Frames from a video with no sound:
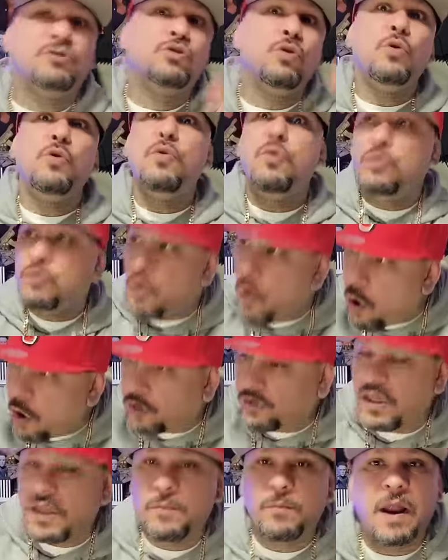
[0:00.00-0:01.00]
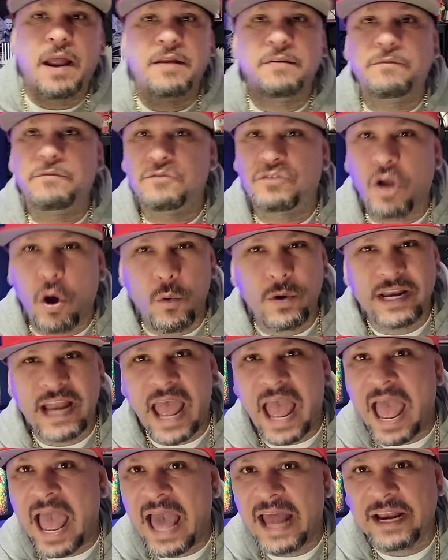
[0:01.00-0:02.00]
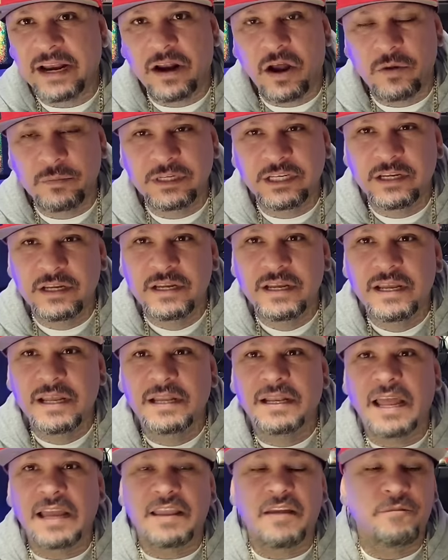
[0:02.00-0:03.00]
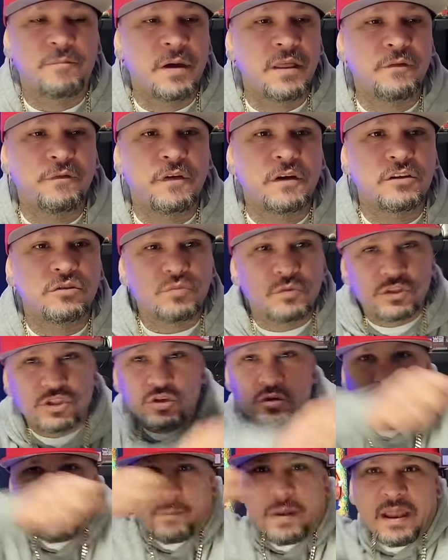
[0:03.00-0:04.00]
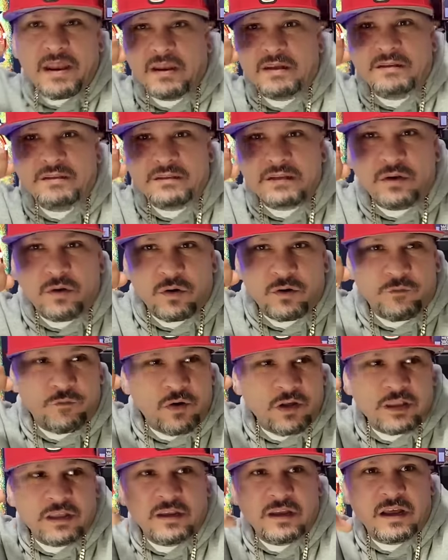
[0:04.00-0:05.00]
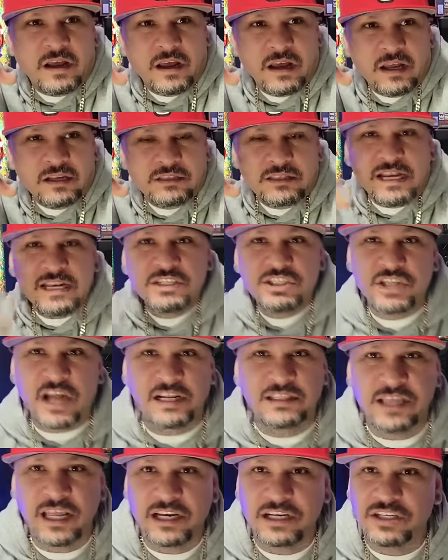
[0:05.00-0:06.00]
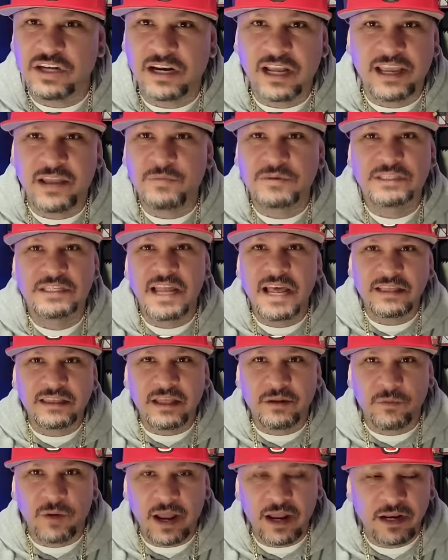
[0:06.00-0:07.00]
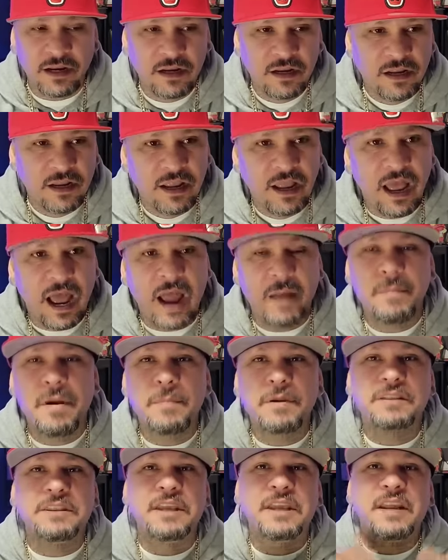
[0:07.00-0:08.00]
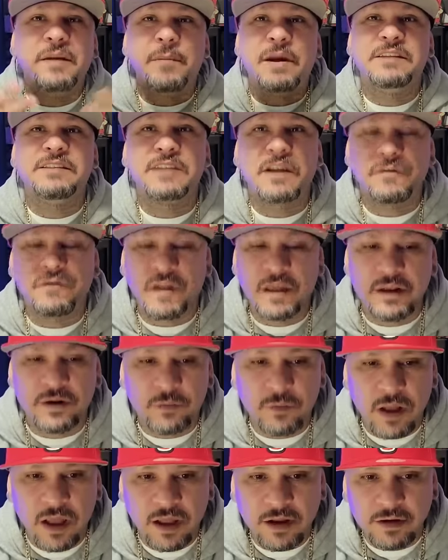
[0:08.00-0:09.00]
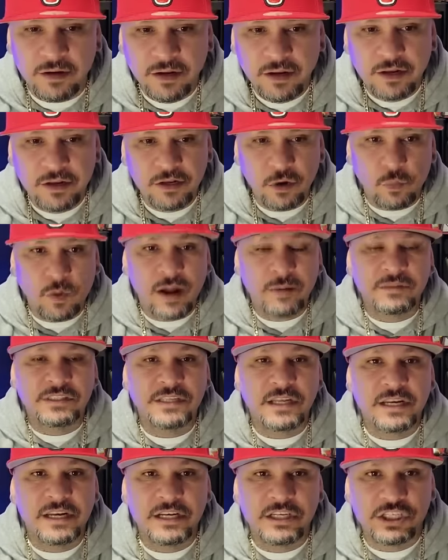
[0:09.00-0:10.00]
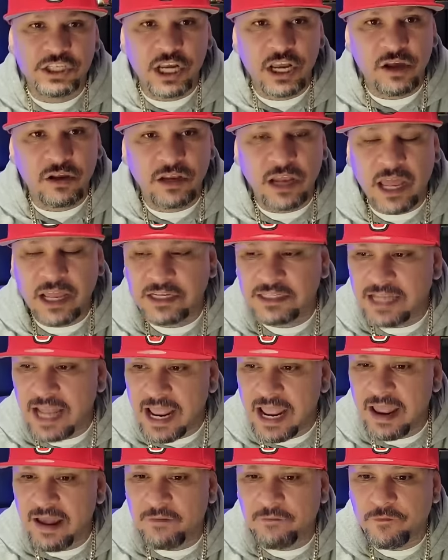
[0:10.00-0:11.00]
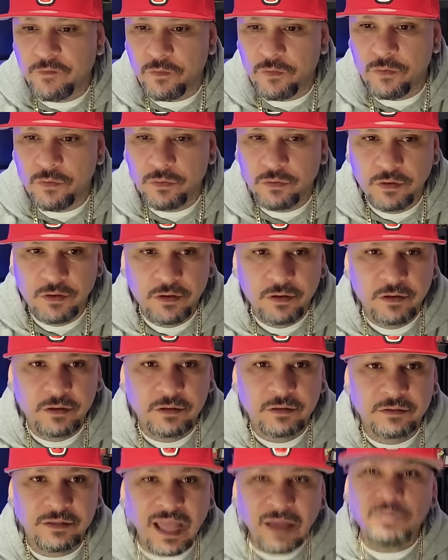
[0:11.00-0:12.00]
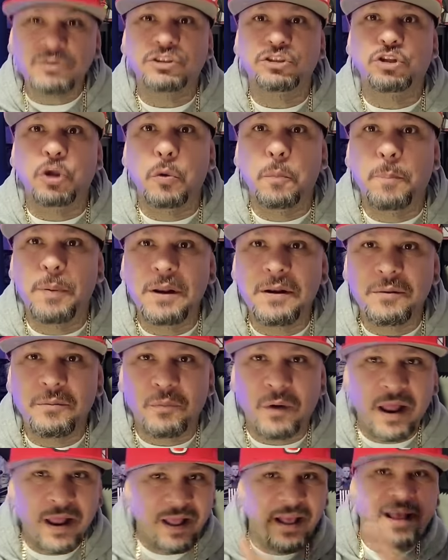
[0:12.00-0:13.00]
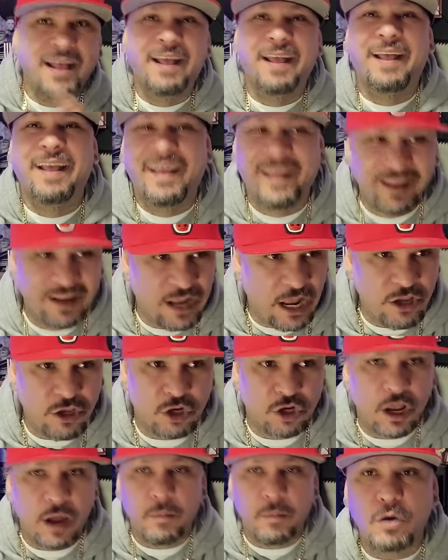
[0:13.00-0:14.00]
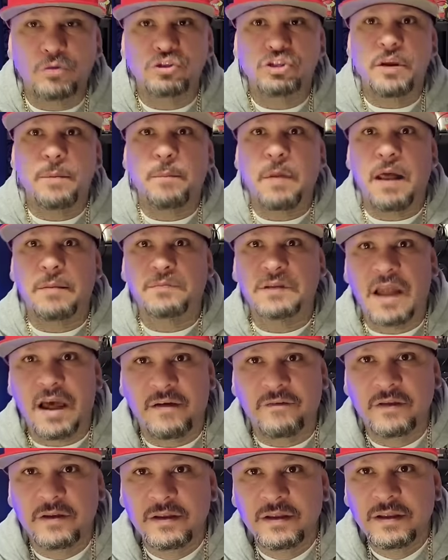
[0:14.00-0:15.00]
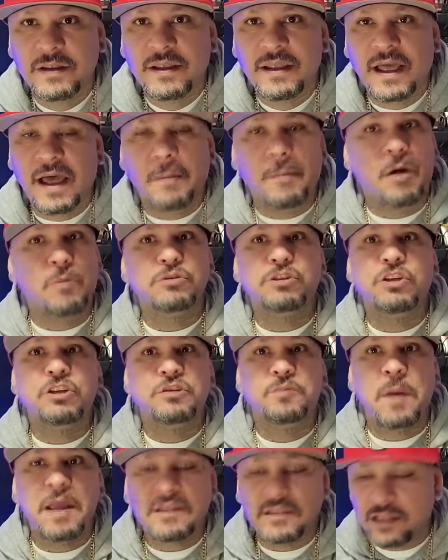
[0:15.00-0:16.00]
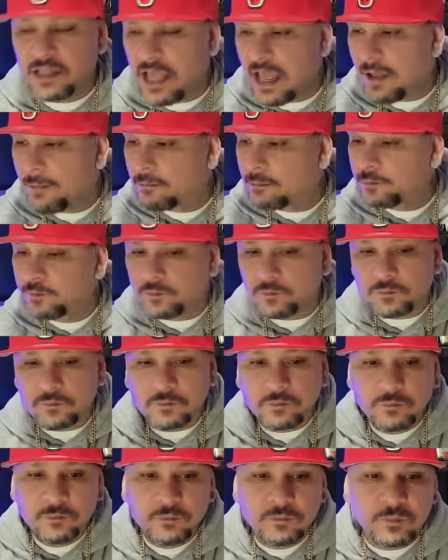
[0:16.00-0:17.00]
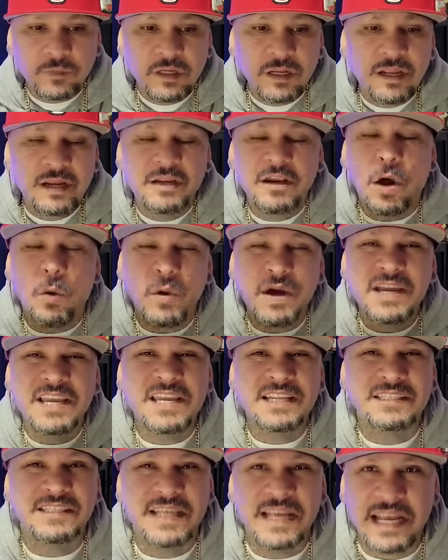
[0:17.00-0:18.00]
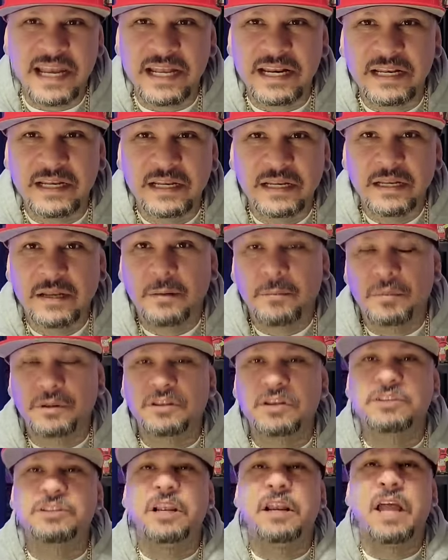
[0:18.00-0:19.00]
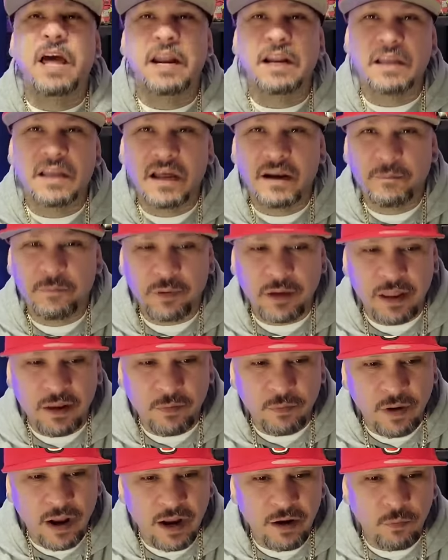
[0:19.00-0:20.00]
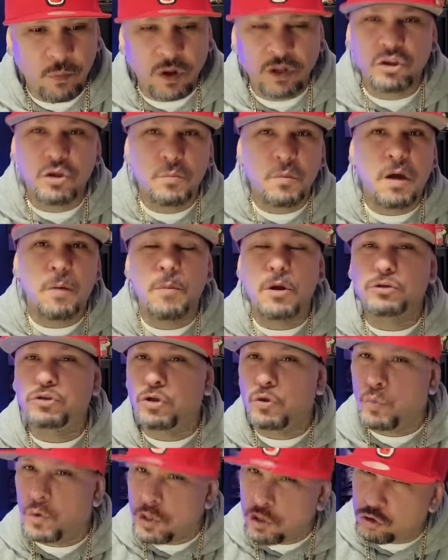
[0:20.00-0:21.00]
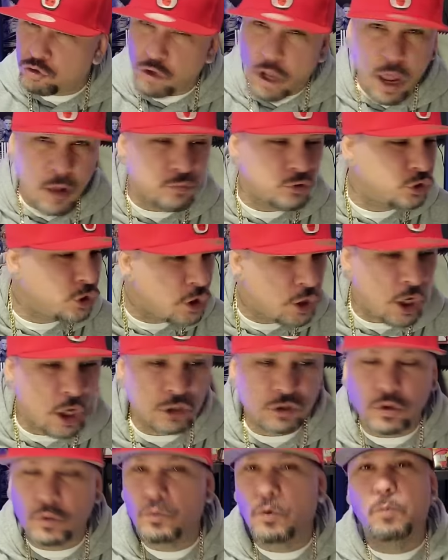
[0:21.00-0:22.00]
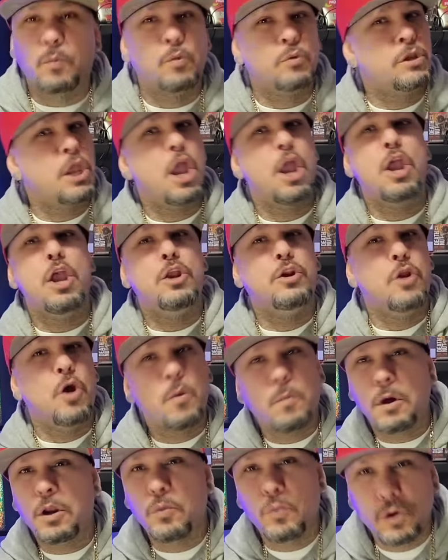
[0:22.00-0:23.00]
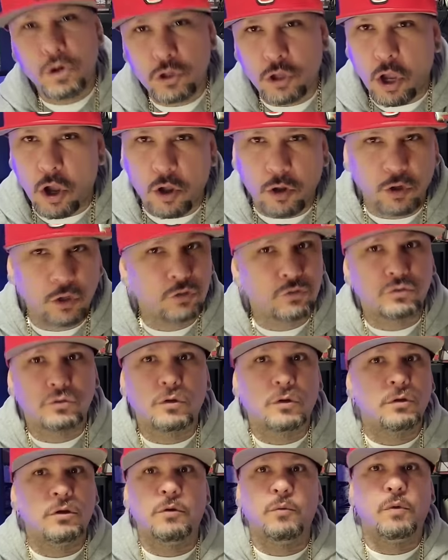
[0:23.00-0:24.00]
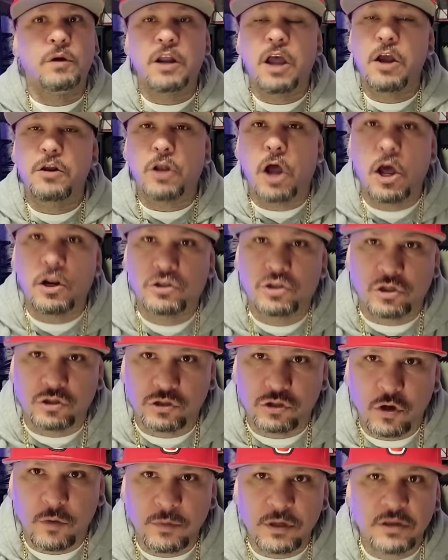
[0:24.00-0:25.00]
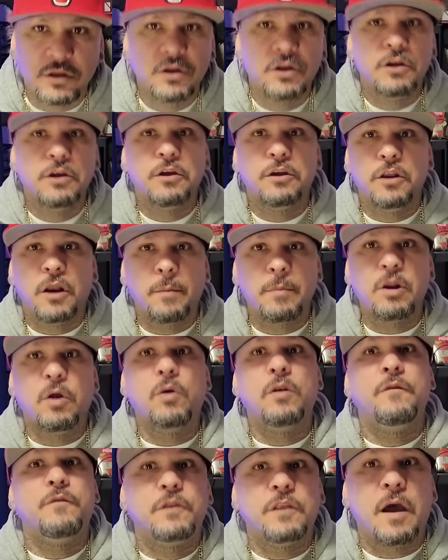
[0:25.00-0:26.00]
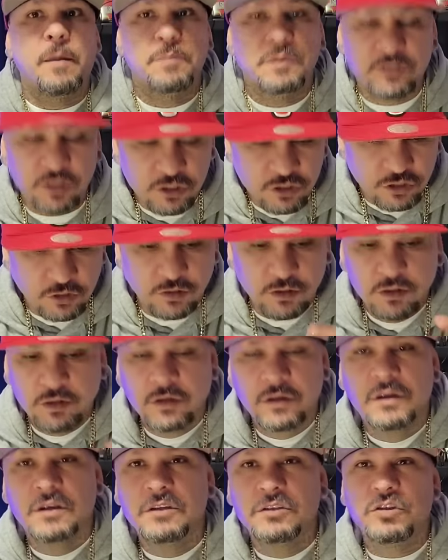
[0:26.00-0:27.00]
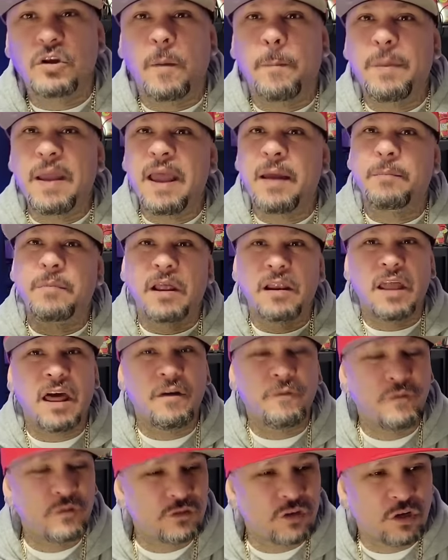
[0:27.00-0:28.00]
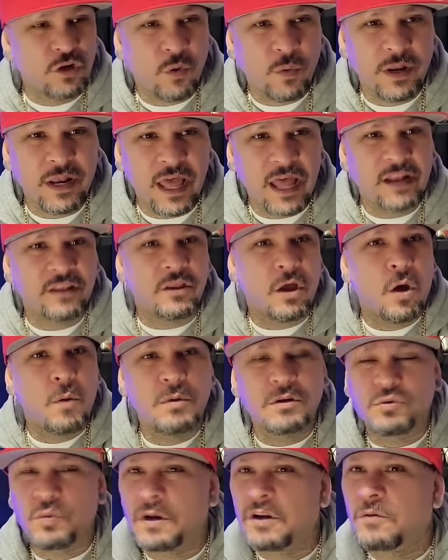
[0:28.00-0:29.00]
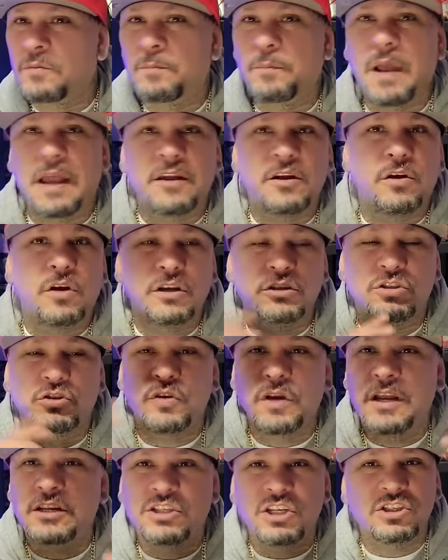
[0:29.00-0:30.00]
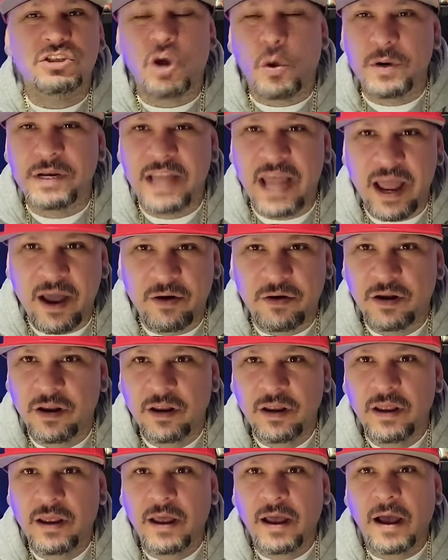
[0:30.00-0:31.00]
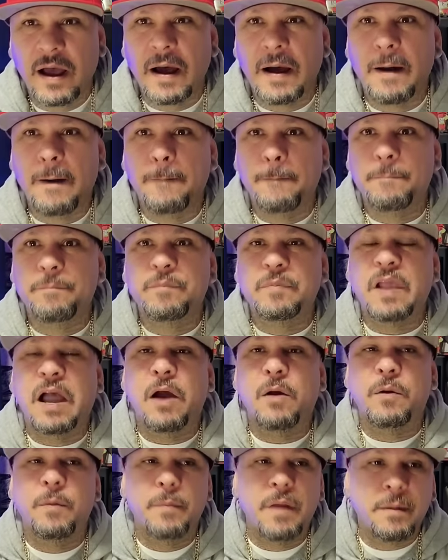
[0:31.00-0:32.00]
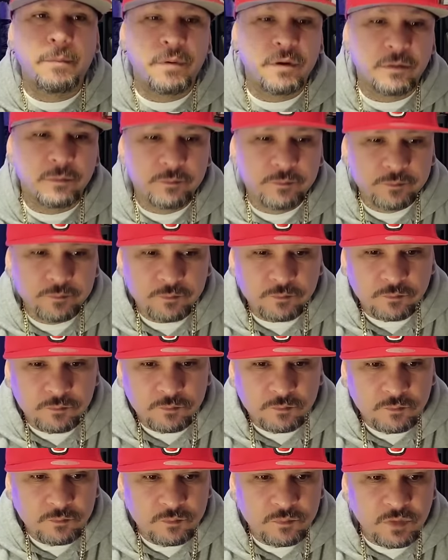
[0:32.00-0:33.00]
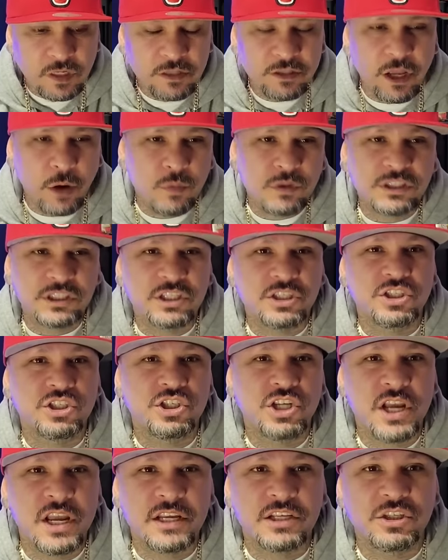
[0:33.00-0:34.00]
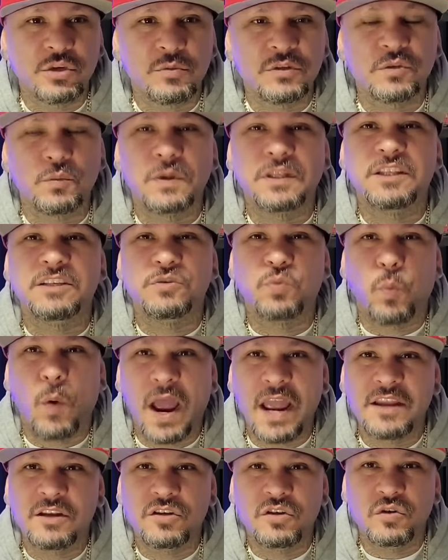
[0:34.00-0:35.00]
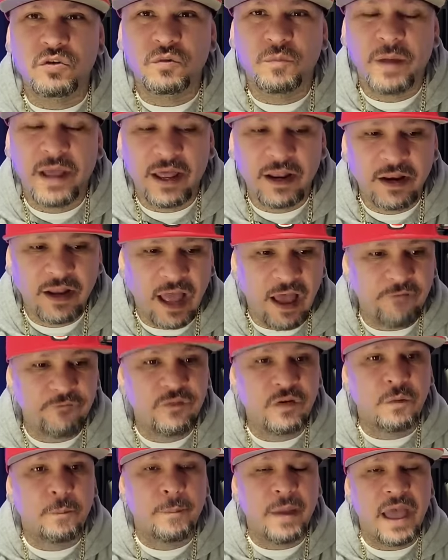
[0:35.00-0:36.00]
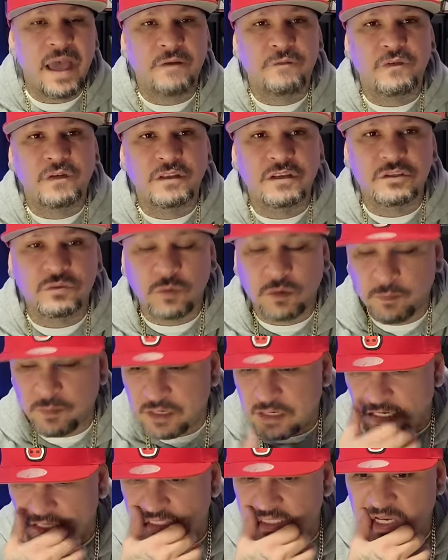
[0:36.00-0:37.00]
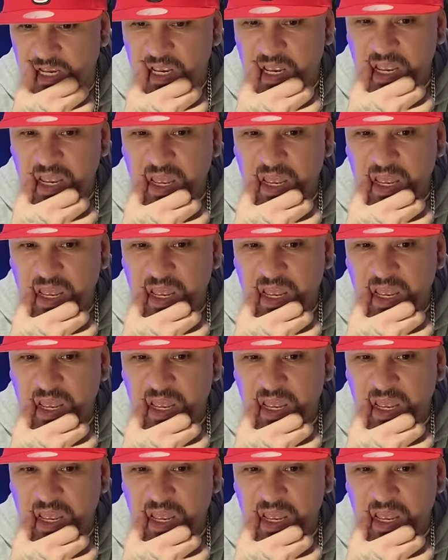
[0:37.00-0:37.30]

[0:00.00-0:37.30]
So north, eh? Right? Going at it, homie. Like if motherfuckers was shooting pellets or fucking slingshots at each other. Like it was nothing, right? I remember thinking to myself later on, you know, while I'm sitting in jail, like, damn, fool. That was stupid, right? I could have whole shit bopped up. I wasn't expecting that. No one gets hit, but there's a lot of gunplay, right? One thing about Mexico, we can stab shit out of someone, but can't hit nobody with a gun. We're not hunters, homie. You know what I mean? Only for the opposition. So, bam, a lot of fools are going at it. The homies running back across the street. It's just going down. I remember there was this chick. She was with this white dude, man. I feel bad for this one because